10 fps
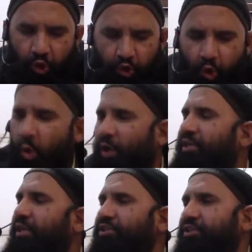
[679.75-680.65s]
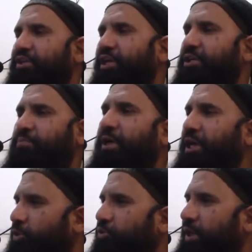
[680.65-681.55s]
No attention is
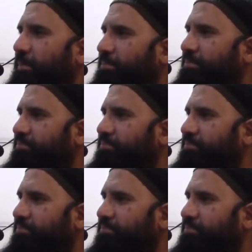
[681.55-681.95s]
paid to them.